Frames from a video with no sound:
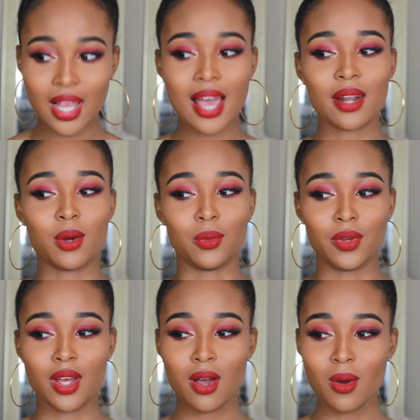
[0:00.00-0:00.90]
I
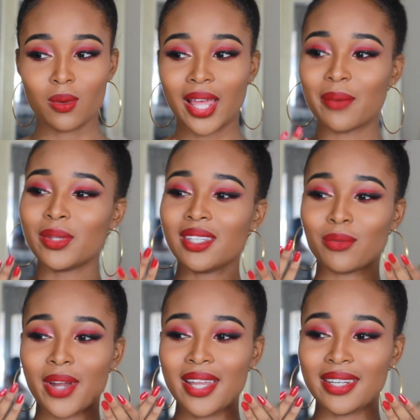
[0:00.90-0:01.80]
don't know. Like with
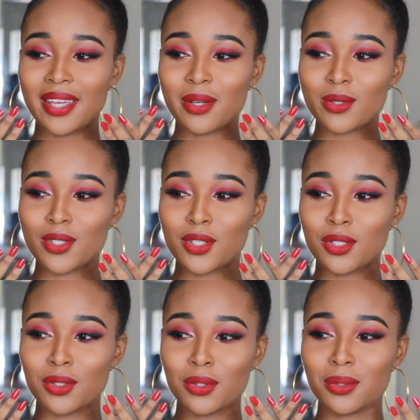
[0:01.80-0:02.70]
the red nails
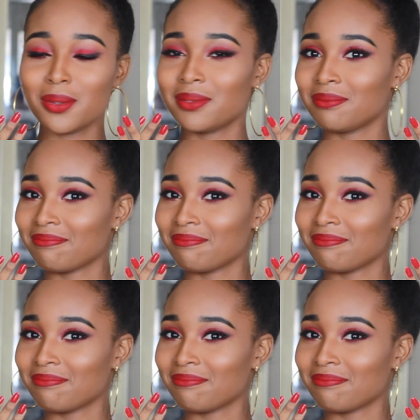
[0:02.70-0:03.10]
too.